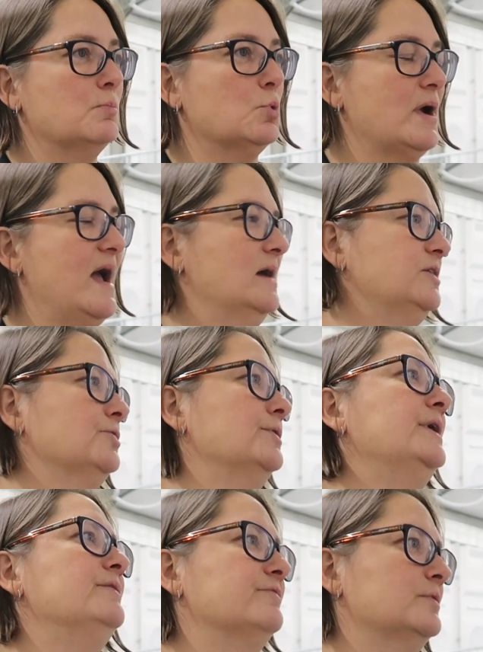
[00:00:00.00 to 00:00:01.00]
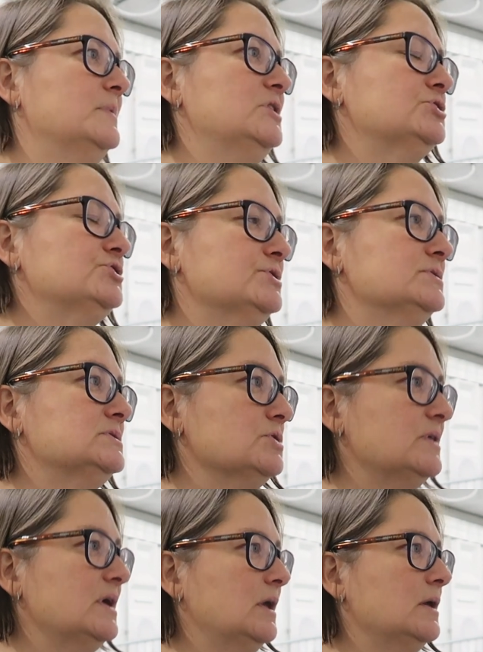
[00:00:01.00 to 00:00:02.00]
more accurate information
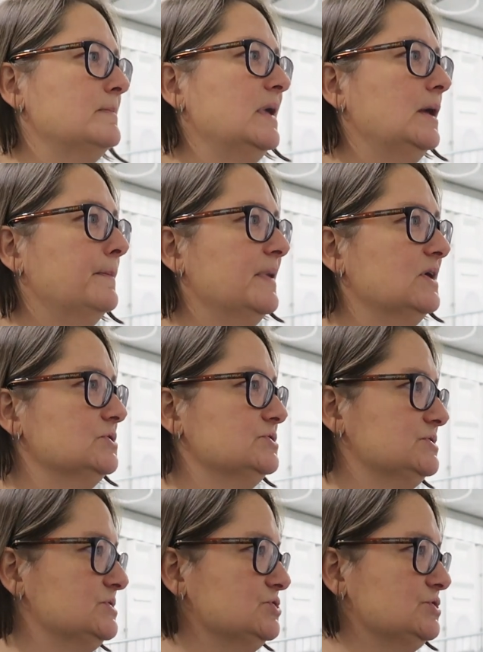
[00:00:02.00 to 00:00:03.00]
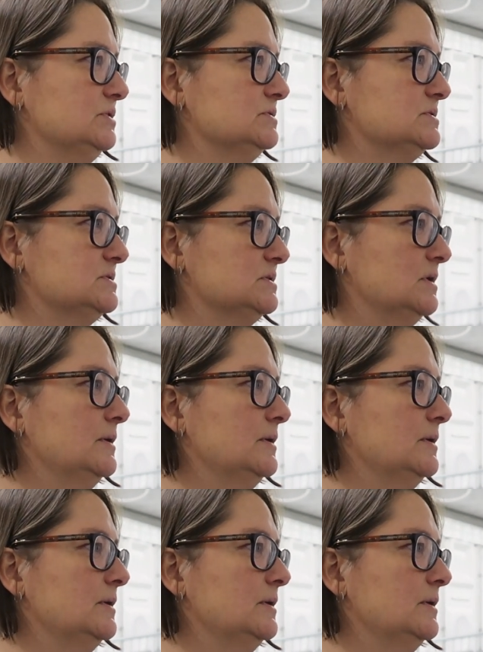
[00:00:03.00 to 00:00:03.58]
so they can make better decisions.